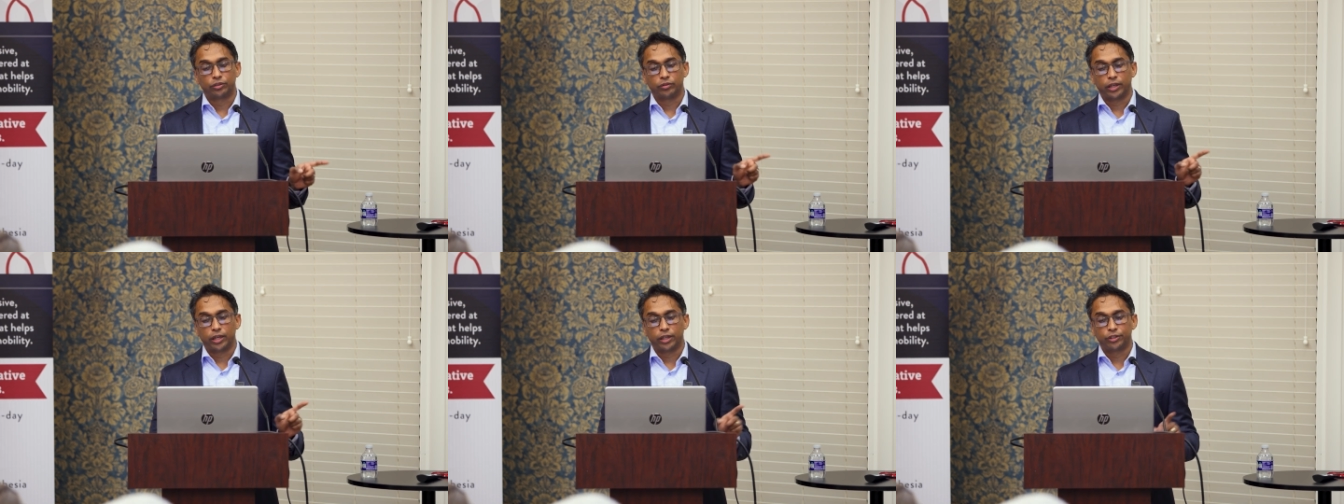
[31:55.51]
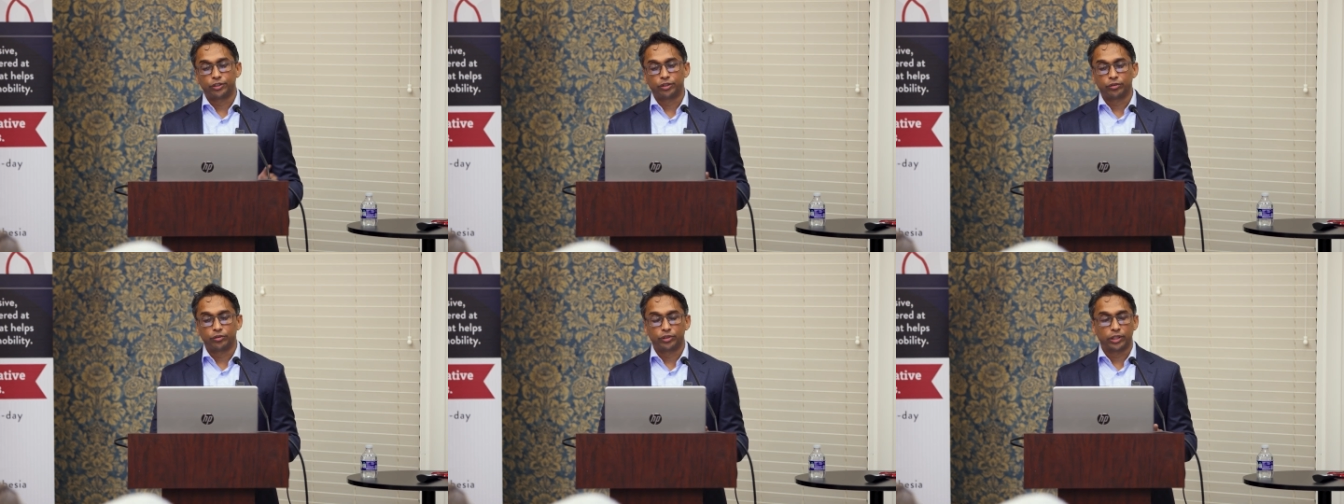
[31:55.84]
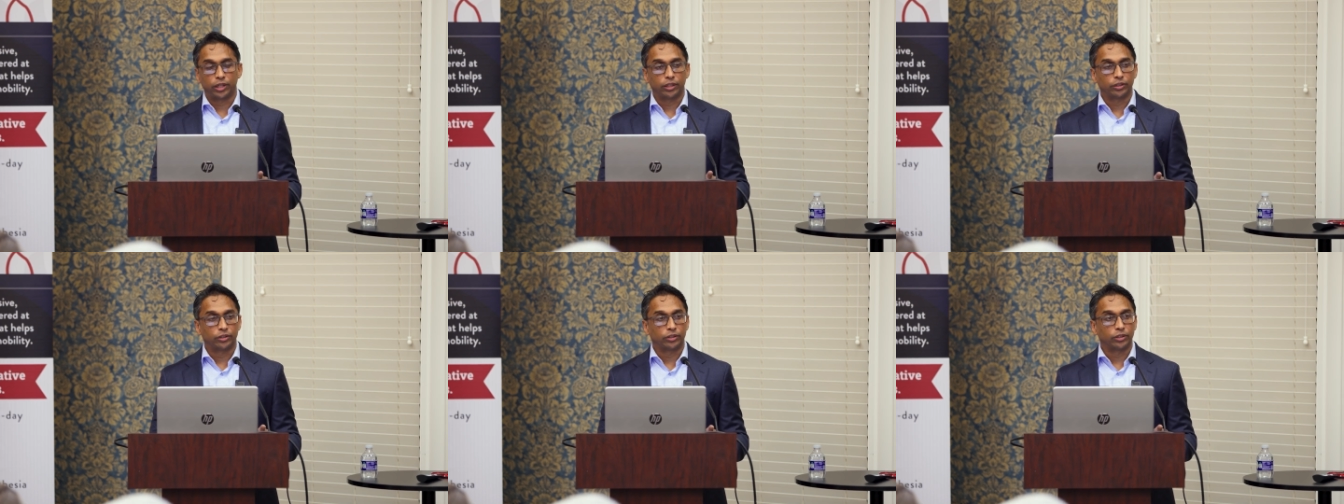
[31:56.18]
to
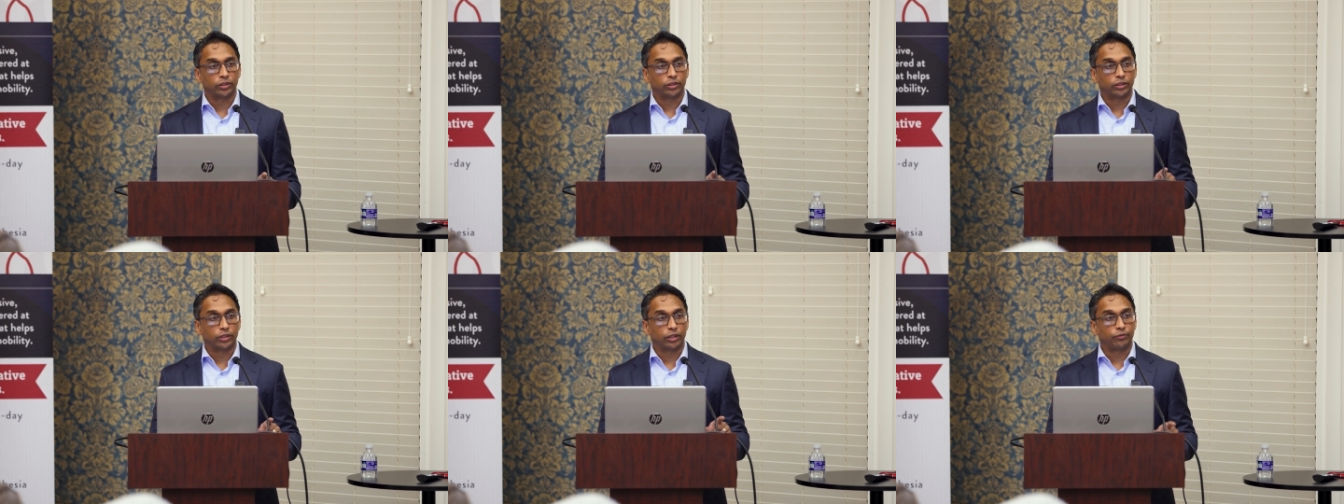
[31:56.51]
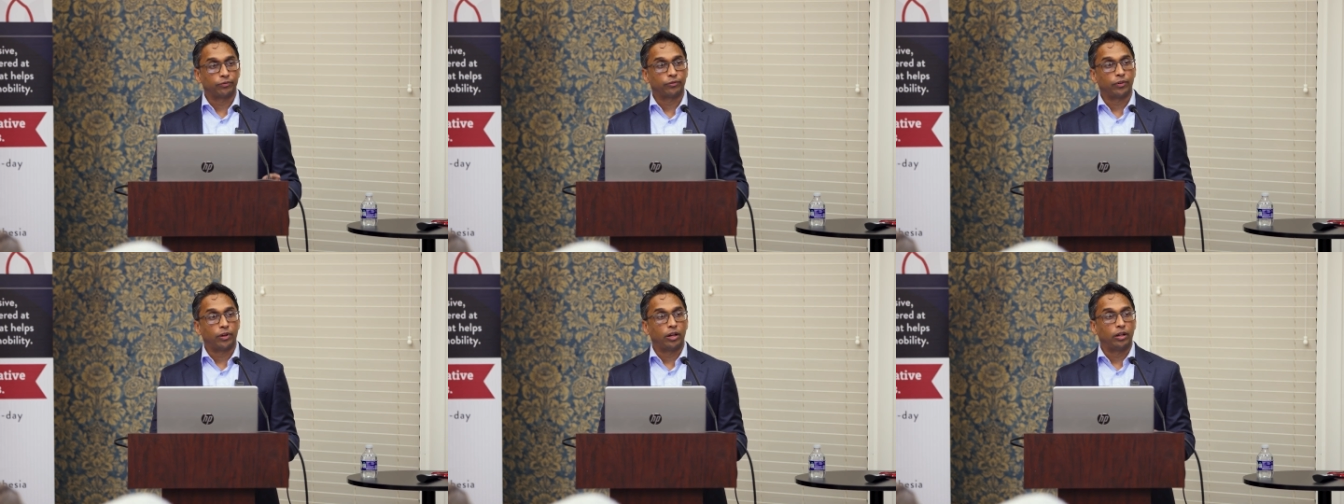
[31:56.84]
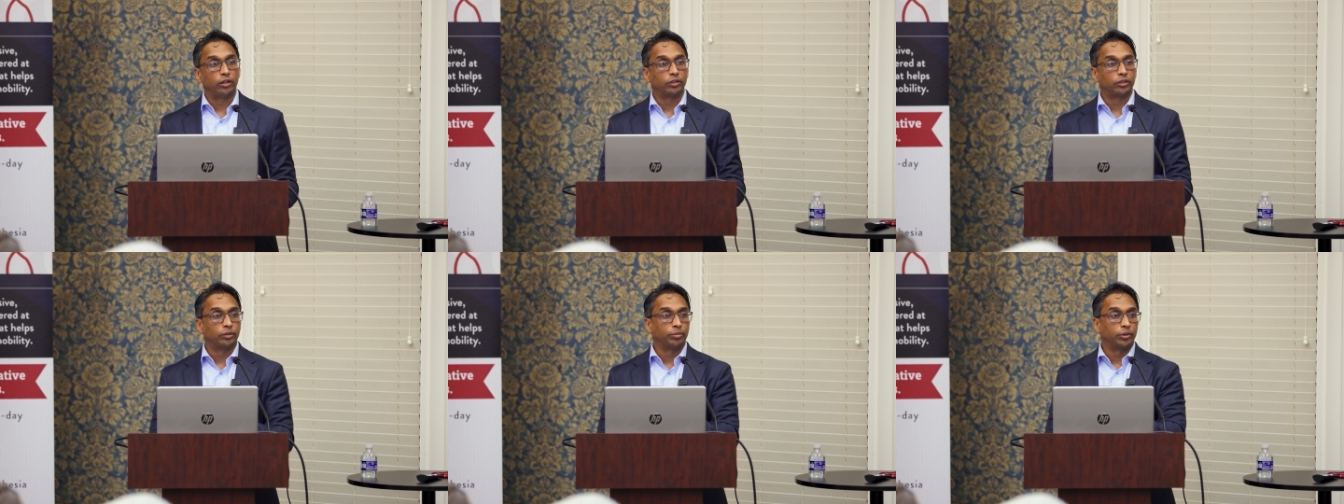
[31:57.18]
angiogenesis that
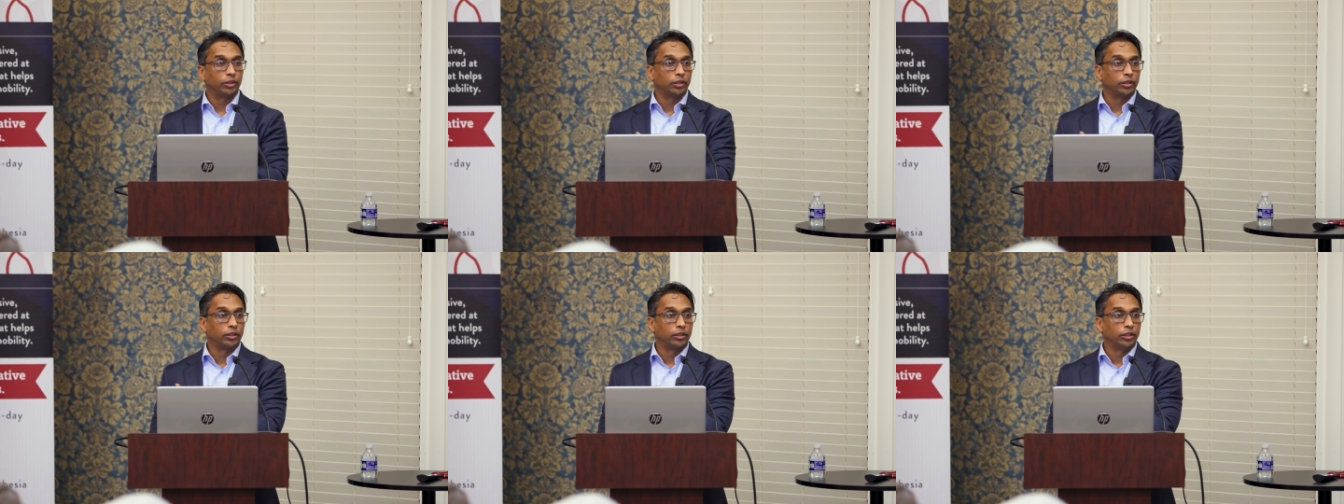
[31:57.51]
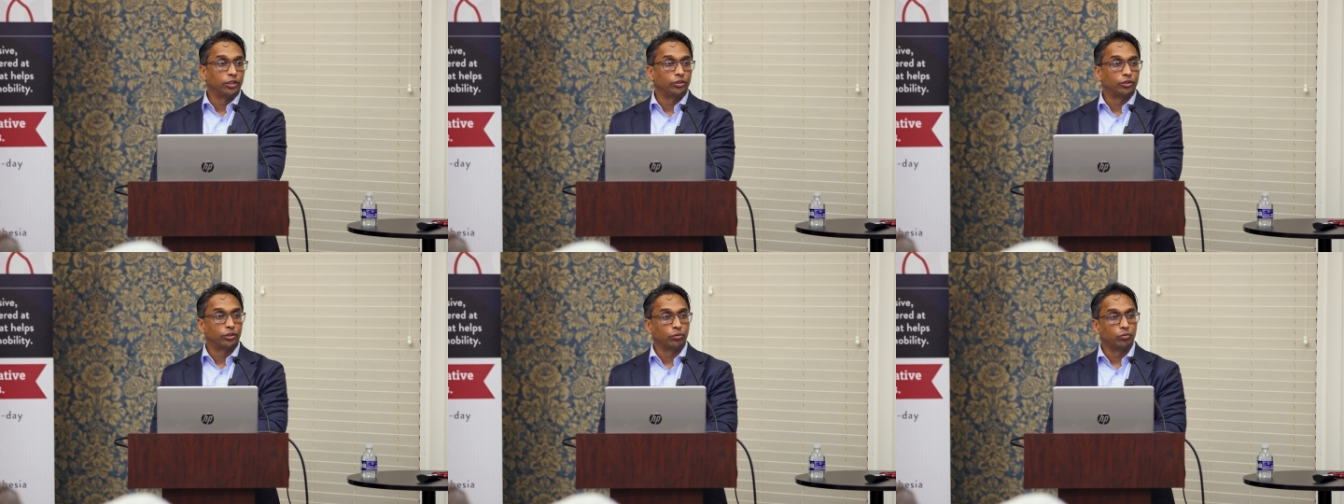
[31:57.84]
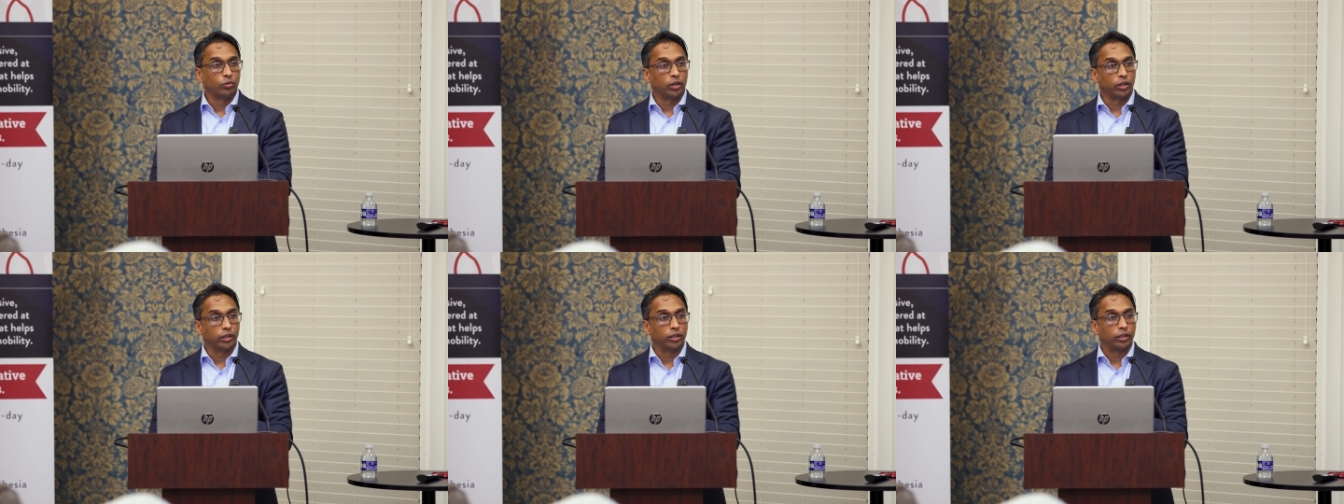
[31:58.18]
ultimately leads to
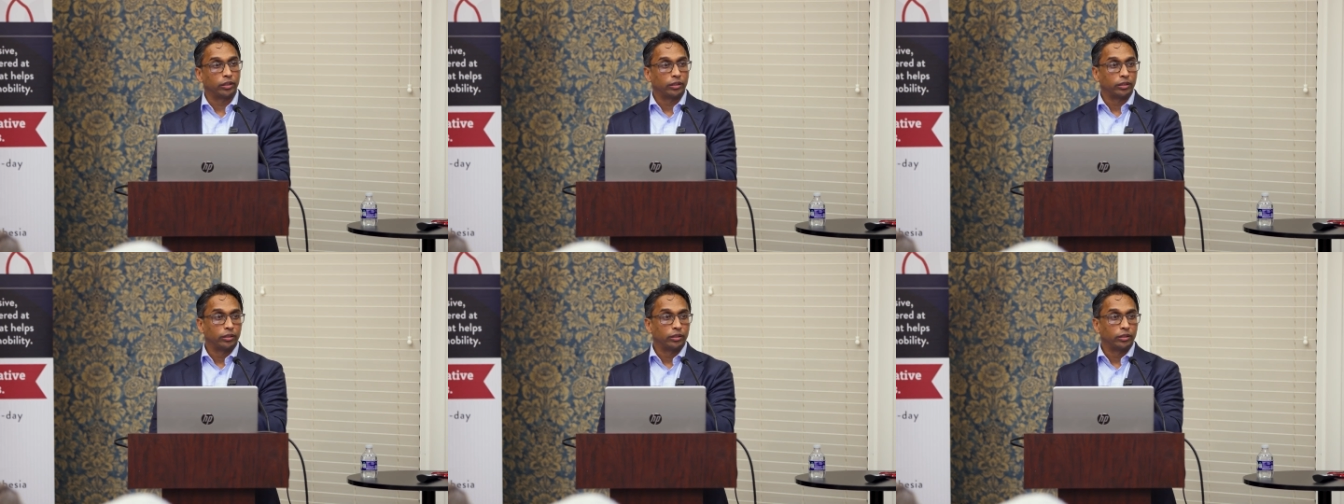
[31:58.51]
what?